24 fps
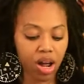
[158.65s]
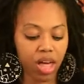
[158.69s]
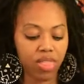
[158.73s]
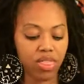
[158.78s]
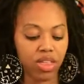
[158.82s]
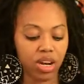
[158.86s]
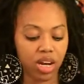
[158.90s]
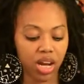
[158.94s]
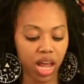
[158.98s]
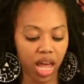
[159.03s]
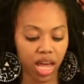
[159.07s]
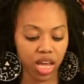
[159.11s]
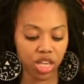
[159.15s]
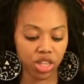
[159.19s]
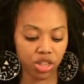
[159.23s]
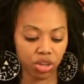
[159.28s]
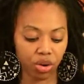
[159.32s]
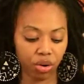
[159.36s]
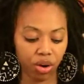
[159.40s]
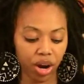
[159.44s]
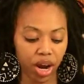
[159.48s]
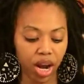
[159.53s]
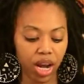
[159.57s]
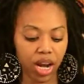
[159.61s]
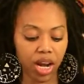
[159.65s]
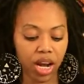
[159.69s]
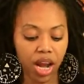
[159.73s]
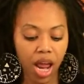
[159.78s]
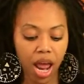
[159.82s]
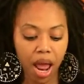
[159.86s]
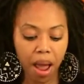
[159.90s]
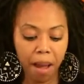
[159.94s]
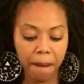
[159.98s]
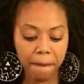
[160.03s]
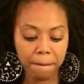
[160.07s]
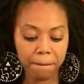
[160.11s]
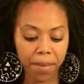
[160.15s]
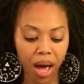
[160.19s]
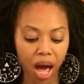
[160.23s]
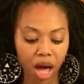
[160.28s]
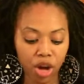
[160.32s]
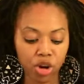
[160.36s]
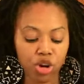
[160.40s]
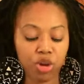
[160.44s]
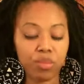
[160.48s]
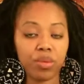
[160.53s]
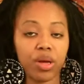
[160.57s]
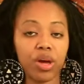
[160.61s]
And then in eighth grade,
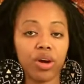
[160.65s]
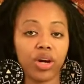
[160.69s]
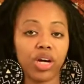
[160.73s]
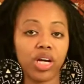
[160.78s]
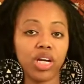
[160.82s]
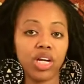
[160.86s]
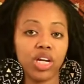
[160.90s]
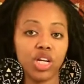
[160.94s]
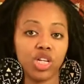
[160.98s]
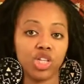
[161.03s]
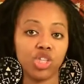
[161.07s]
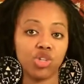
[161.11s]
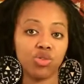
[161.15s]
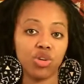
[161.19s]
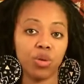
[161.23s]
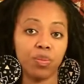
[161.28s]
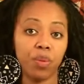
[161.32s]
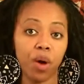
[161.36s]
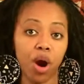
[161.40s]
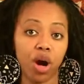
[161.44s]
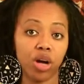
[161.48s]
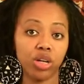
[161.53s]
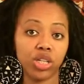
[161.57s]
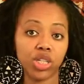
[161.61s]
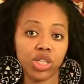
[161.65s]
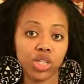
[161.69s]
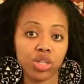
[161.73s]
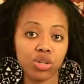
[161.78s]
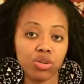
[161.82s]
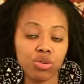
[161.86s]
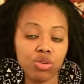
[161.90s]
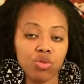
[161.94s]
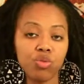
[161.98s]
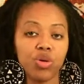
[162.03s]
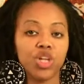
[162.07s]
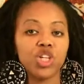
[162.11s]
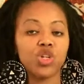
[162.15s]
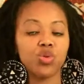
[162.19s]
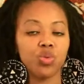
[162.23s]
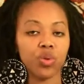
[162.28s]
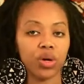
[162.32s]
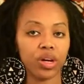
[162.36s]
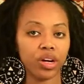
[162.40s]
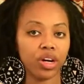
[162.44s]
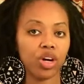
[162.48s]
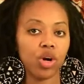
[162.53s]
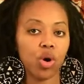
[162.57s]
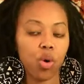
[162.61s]
Modern American History Part 2, which
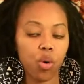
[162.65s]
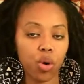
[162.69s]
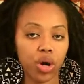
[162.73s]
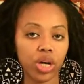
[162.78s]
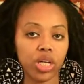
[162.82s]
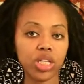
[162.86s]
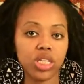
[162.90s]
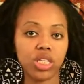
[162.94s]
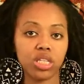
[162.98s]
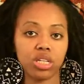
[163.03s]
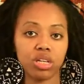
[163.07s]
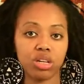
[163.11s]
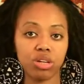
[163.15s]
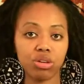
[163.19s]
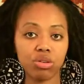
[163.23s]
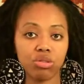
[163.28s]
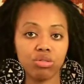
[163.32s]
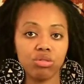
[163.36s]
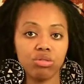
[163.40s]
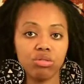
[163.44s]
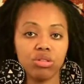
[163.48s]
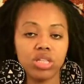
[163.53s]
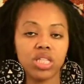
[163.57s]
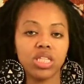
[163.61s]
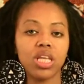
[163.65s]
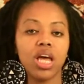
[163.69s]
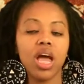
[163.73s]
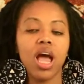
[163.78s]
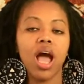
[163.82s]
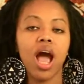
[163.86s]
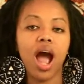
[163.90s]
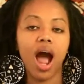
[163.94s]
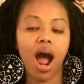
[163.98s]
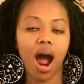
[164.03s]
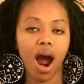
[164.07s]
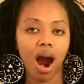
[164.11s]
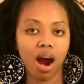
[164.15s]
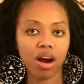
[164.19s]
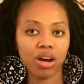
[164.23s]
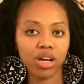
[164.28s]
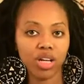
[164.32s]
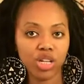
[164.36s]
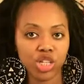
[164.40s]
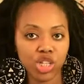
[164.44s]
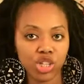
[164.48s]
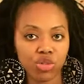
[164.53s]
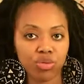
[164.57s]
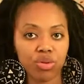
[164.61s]
we're going to use, Our
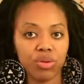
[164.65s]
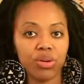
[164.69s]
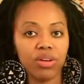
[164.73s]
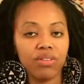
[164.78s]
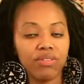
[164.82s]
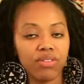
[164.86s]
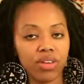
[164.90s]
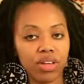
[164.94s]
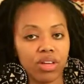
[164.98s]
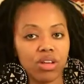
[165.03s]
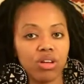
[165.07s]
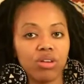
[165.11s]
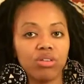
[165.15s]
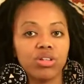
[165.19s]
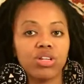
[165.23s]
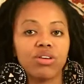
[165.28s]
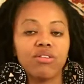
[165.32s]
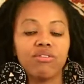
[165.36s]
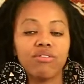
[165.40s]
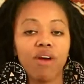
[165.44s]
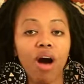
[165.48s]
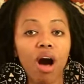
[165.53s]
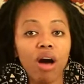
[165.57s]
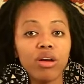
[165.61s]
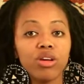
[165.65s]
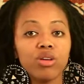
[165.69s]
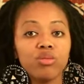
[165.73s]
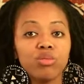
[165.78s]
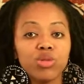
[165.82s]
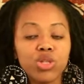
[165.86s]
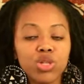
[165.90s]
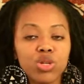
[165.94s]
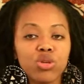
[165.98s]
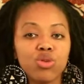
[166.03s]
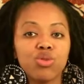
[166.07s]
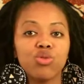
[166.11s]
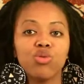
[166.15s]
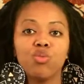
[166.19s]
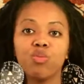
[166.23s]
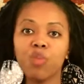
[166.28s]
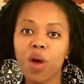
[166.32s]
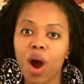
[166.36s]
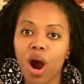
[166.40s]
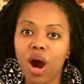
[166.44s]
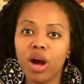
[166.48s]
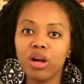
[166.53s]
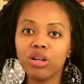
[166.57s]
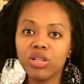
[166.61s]
History Revealed, Volume 2,
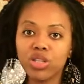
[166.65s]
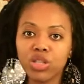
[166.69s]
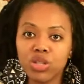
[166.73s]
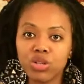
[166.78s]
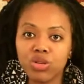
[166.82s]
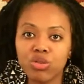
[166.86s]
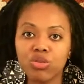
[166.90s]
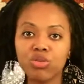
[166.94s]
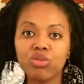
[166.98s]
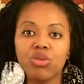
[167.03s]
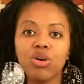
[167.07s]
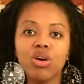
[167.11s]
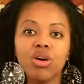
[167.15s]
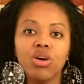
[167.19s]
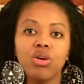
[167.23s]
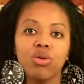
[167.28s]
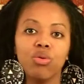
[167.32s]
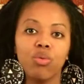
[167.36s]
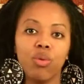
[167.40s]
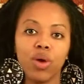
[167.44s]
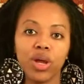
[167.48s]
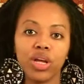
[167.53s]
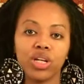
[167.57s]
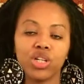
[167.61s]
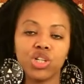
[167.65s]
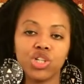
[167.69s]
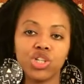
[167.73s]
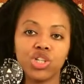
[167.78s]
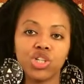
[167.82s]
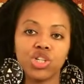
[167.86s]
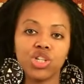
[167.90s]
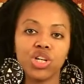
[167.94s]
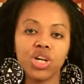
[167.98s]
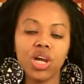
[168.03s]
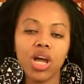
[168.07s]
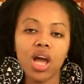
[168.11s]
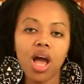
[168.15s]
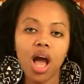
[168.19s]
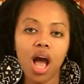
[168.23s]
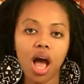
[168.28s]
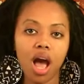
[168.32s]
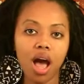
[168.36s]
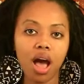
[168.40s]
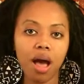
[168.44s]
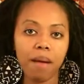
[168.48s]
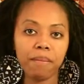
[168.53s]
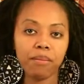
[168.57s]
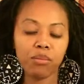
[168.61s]
Part 2, which
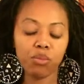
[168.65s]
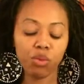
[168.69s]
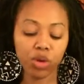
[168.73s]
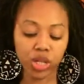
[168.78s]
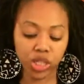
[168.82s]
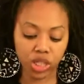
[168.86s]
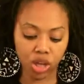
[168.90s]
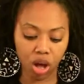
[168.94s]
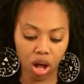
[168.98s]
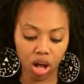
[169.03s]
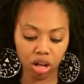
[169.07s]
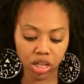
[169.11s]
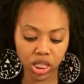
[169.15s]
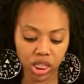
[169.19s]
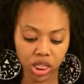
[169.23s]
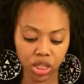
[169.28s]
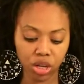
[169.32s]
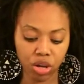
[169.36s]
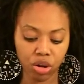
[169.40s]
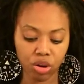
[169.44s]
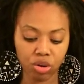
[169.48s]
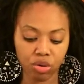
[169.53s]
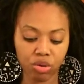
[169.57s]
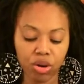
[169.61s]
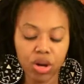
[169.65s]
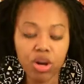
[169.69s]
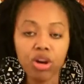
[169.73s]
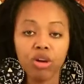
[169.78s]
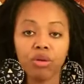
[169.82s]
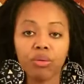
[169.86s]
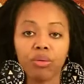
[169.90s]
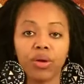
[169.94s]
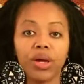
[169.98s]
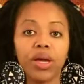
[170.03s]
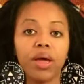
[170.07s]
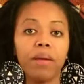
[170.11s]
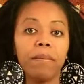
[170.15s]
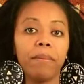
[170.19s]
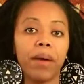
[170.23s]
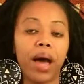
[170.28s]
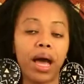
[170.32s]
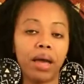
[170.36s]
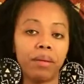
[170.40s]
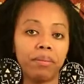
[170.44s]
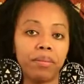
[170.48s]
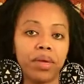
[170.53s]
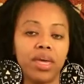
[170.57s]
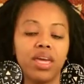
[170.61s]
um, was also written
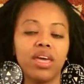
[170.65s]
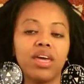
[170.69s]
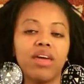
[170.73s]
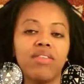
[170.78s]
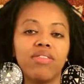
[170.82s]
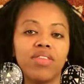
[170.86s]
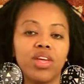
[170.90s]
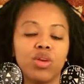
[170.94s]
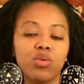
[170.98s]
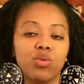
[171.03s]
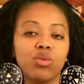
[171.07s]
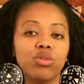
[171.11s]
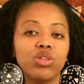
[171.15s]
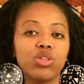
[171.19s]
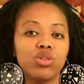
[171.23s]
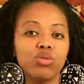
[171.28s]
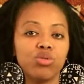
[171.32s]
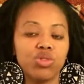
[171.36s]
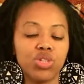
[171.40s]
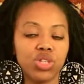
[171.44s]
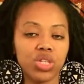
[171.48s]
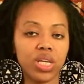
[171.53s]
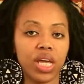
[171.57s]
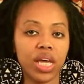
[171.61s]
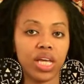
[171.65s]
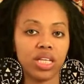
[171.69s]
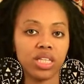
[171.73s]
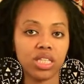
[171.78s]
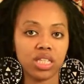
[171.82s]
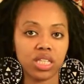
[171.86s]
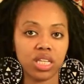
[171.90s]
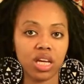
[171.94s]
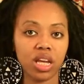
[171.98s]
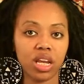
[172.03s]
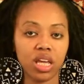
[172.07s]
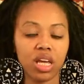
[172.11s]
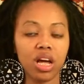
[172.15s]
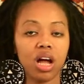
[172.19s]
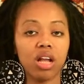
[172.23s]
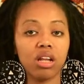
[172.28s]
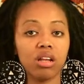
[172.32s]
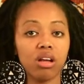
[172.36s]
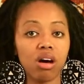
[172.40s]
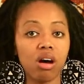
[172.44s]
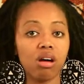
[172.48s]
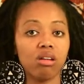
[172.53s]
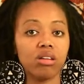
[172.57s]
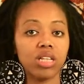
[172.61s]
by me, and then we'll do state study
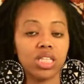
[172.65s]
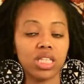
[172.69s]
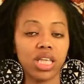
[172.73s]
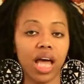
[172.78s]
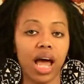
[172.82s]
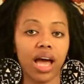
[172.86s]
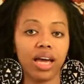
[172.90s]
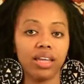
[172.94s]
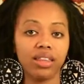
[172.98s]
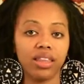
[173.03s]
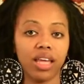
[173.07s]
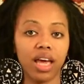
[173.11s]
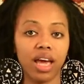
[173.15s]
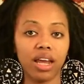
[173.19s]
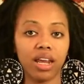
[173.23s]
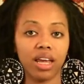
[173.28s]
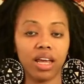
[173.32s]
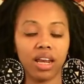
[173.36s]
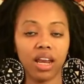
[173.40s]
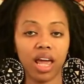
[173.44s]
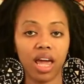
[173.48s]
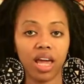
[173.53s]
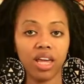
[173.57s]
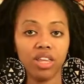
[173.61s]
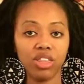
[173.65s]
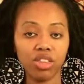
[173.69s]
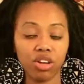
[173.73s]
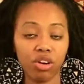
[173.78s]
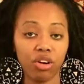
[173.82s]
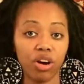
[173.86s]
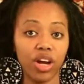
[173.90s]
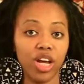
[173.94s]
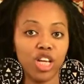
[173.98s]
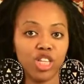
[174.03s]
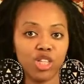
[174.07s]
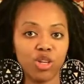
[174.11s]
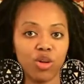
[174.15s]
alongside that in eighth grade.